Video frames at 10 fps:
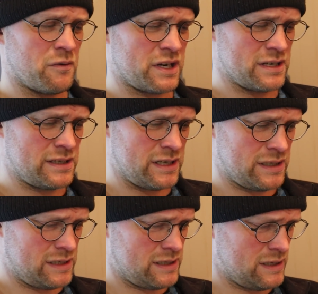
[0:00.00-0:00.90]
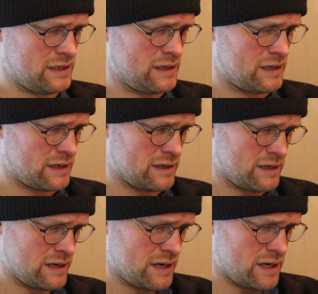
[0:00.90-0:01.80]
Witnesses,
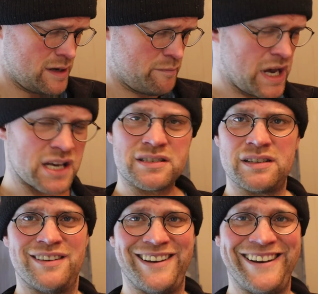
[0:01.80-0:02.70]
but